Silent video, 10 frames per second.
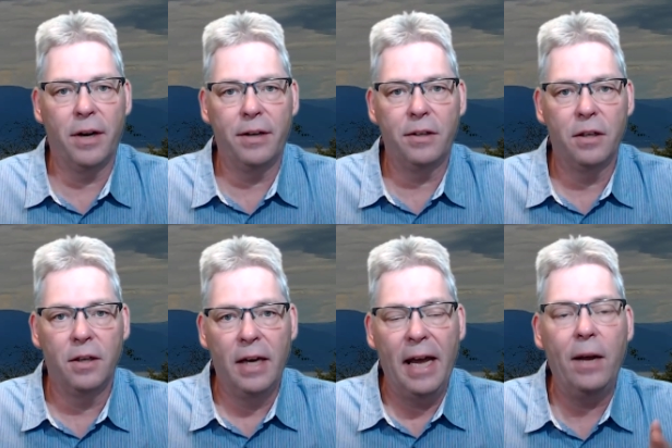it.
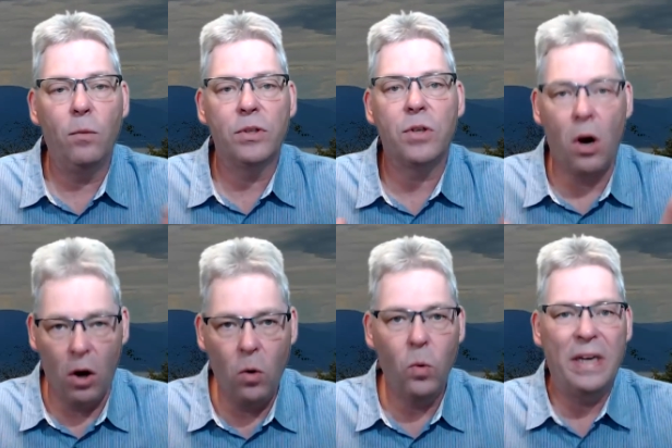It was
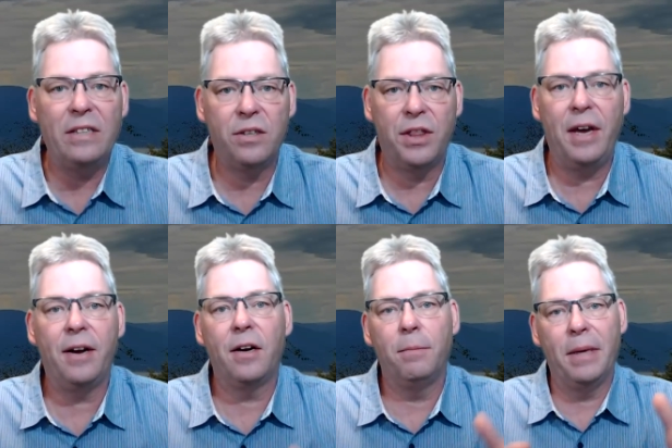always
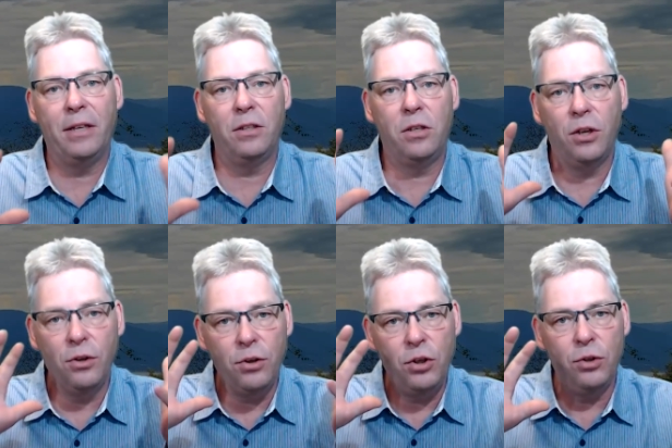there, but
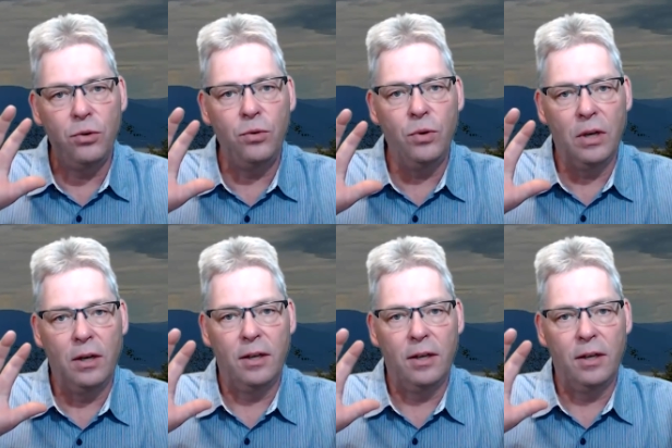until you